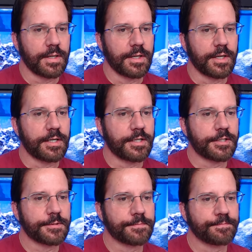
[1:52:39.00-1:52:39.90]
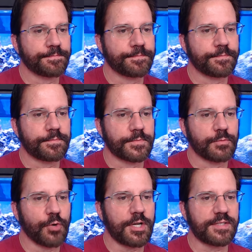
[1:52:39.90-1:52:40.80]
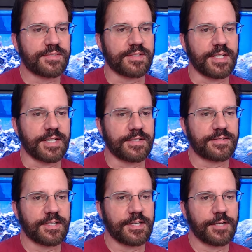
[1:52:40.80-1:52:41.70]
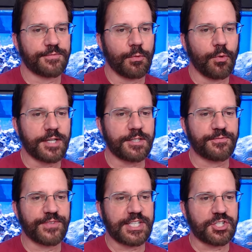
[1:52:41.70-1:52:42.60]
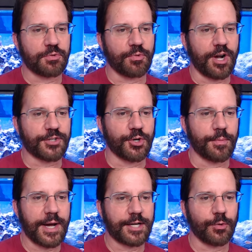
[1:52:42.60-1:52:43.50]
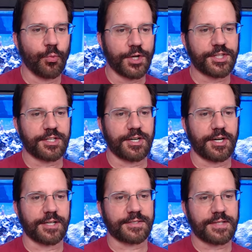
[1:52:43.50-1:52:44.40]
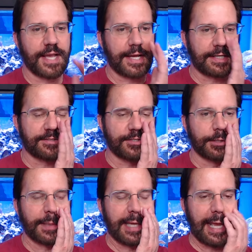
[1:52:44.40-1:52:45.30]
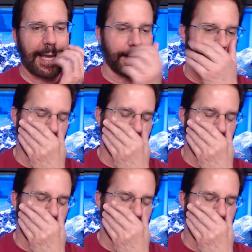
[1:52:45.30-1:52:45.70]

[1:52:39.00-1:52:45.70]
Ron says, if I wanted Fiji rock no matter what the cost, can it still be had?